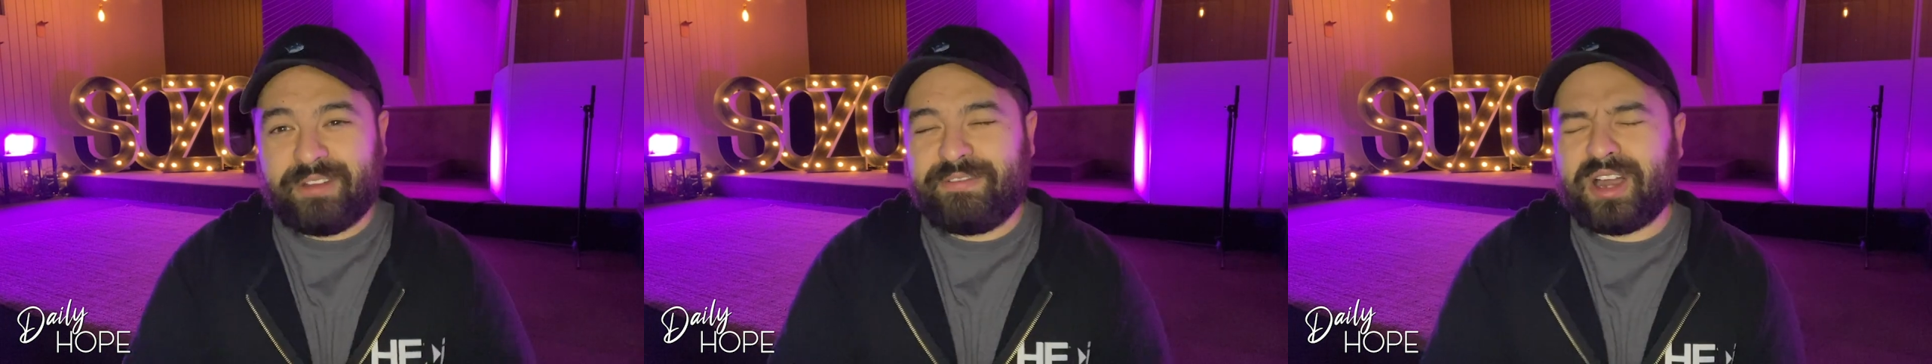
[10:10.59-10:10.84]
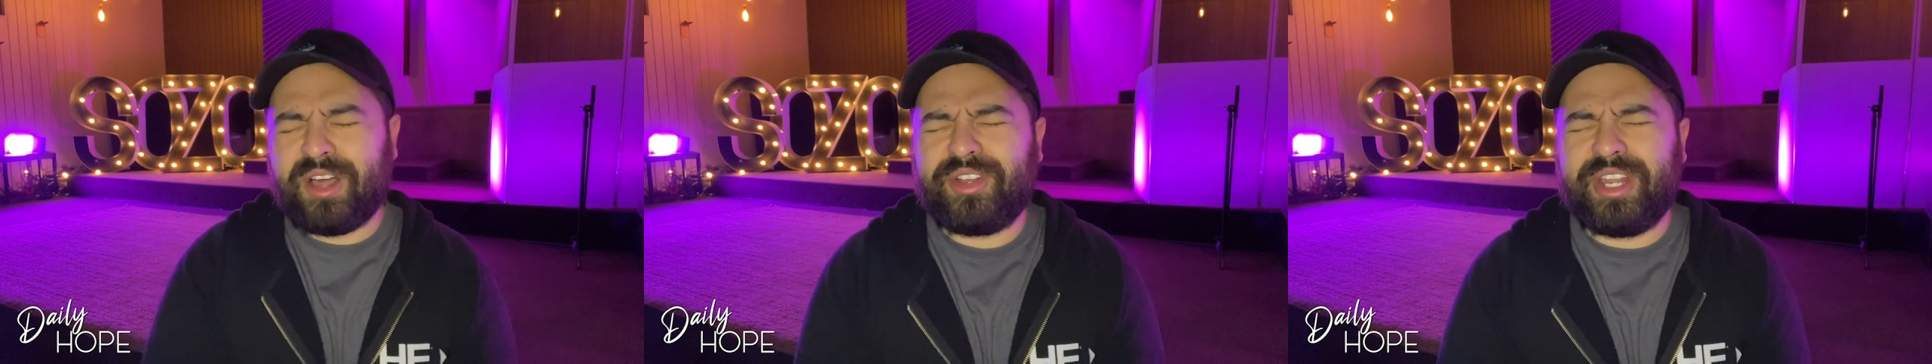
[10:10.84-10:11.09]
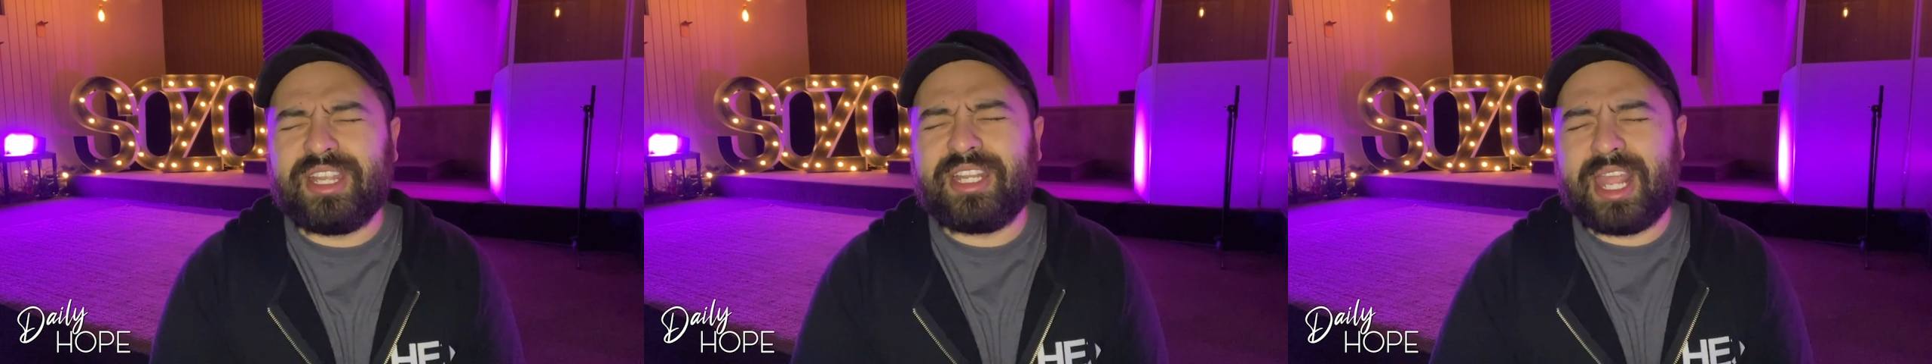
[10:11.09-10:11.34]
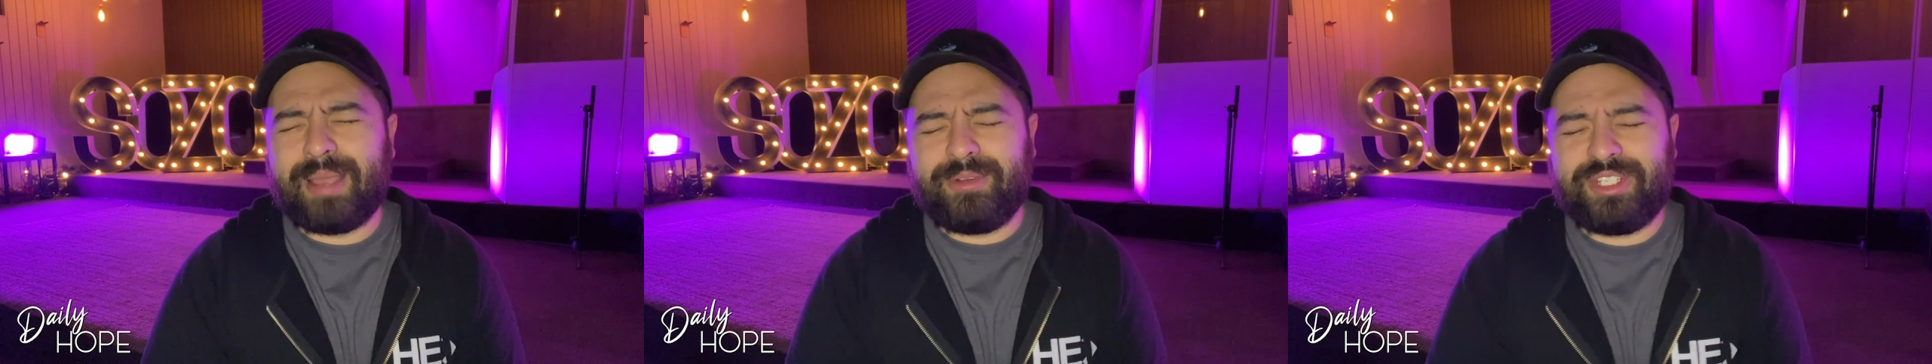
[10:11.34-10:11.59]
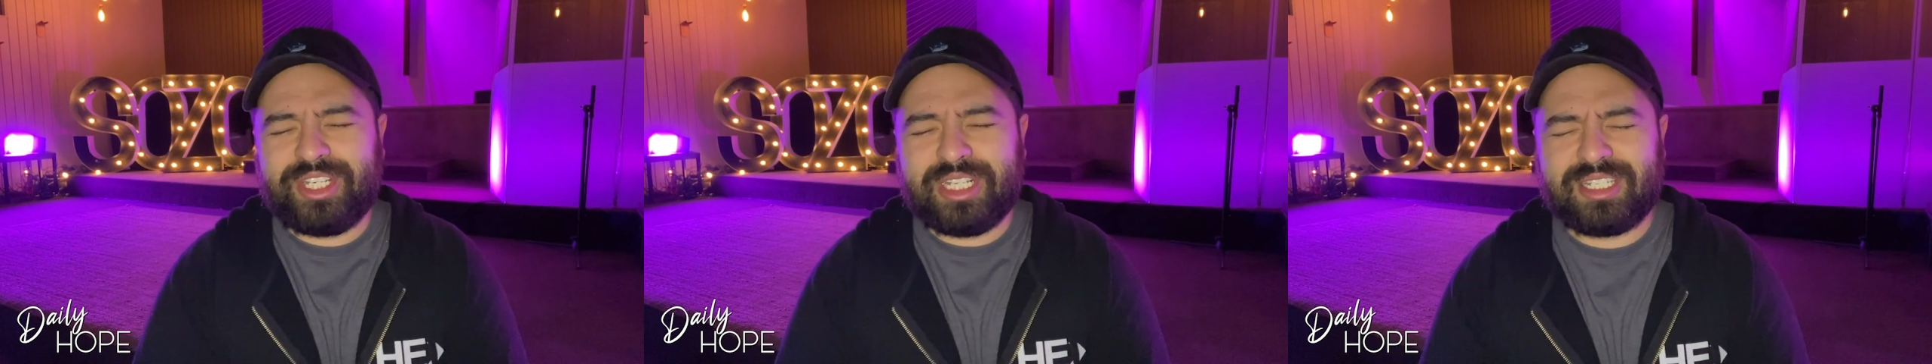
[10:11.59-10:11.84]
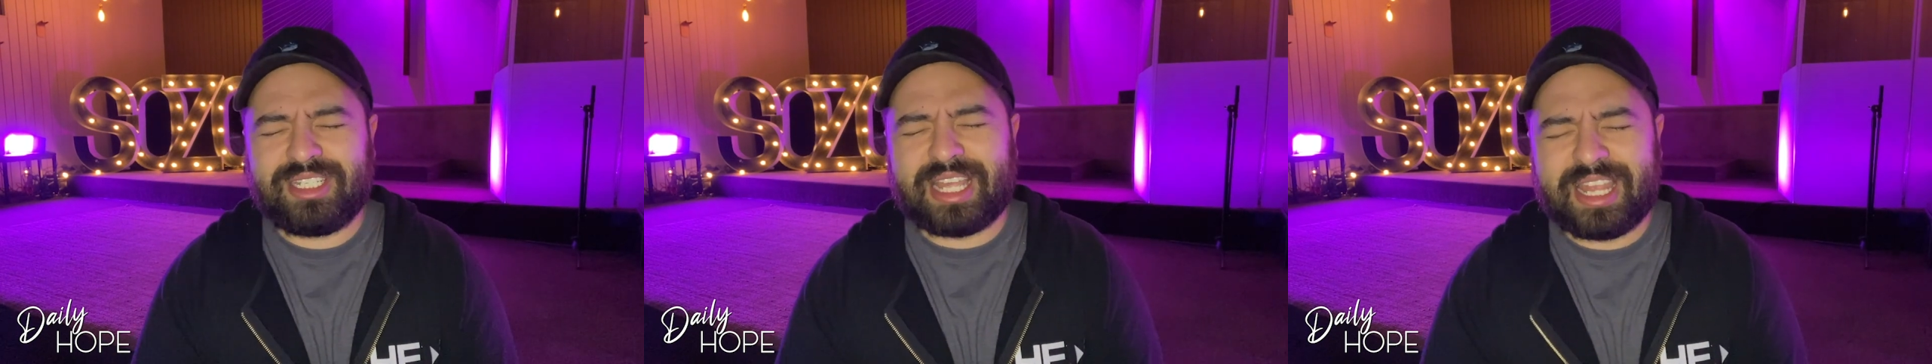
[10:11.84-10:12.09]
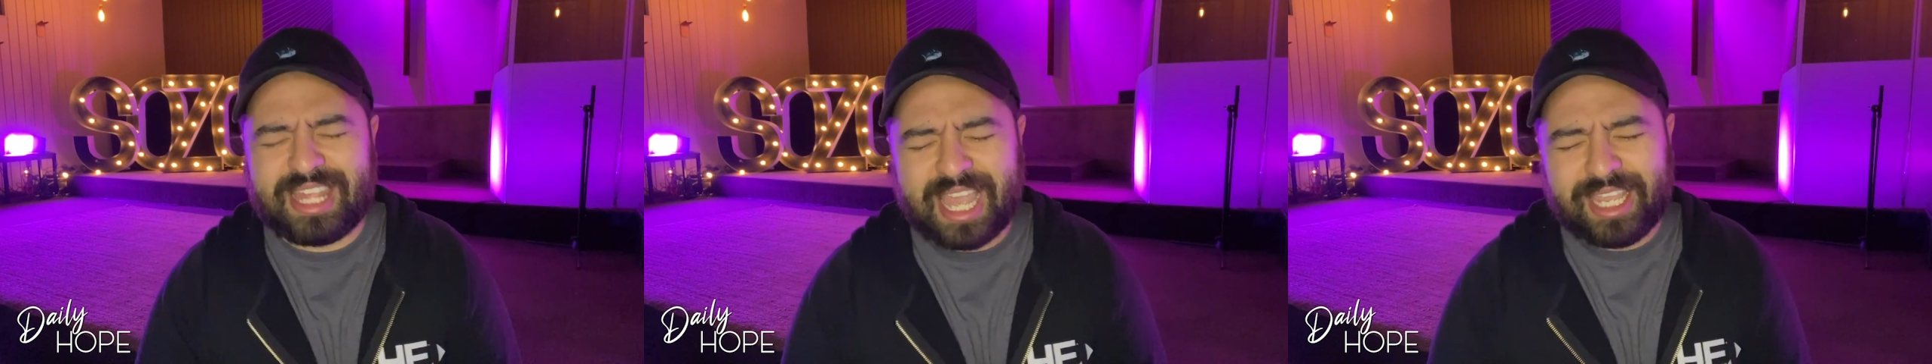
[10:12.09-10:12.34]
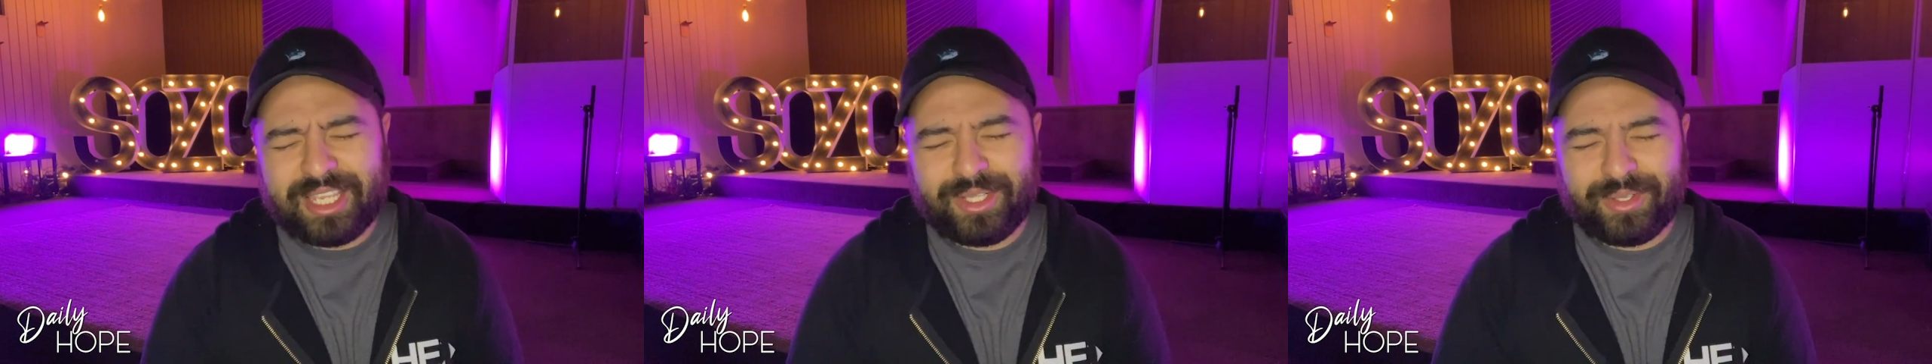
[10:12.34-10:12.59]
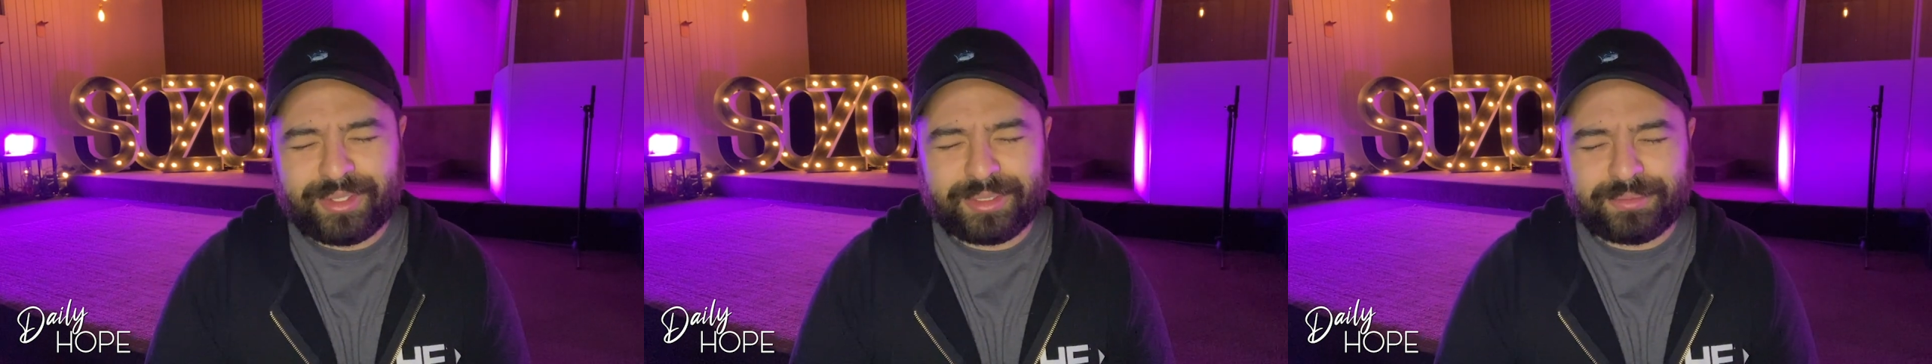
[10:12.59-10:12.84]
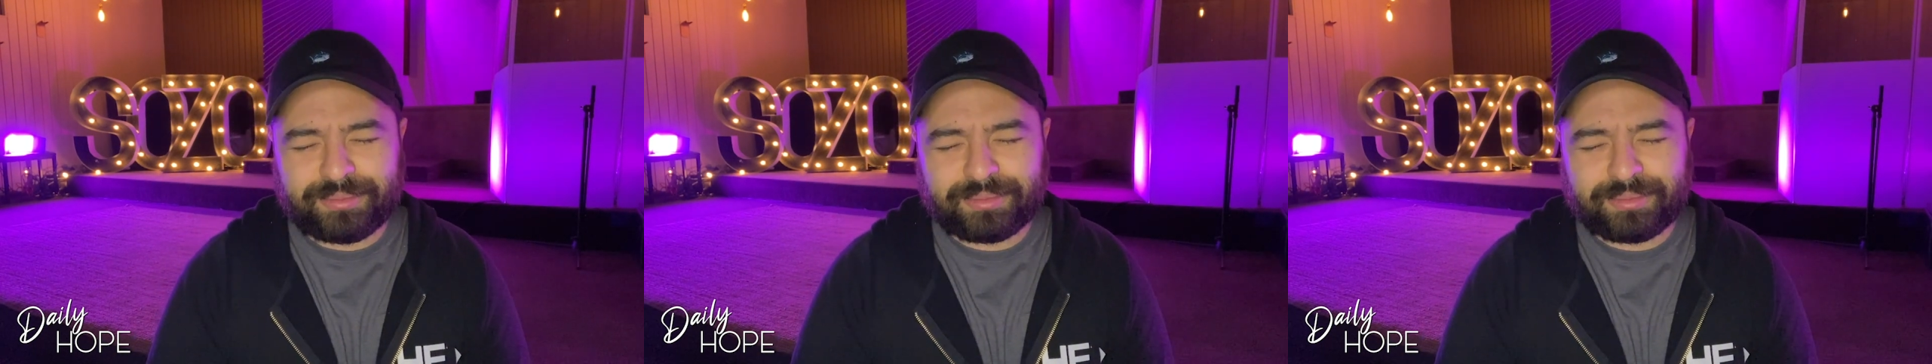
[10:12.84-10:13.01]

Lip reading: Father, in the name of Jesus, I thank you, Lord.